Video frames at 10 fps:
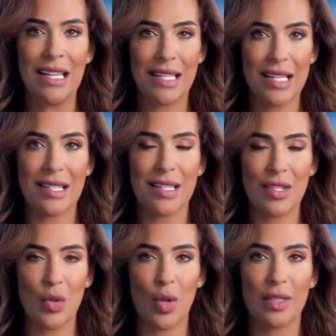Tesla
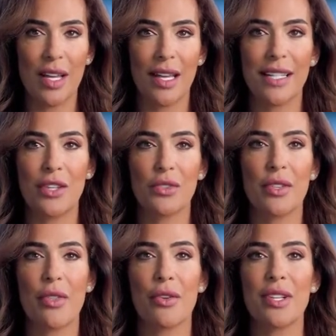sold
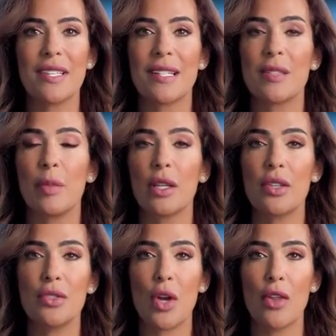$936
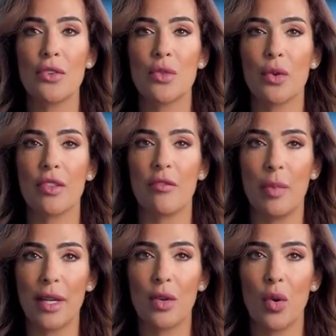million worth of
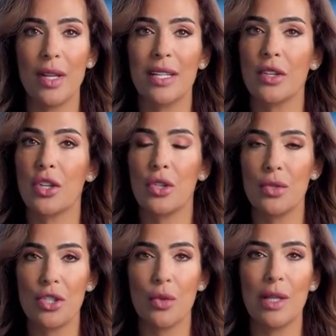Bitcoin in
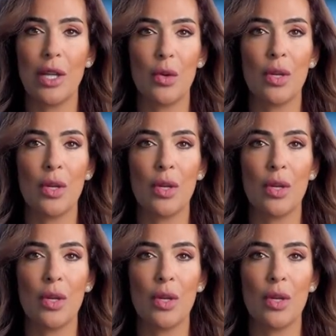Q2 alone,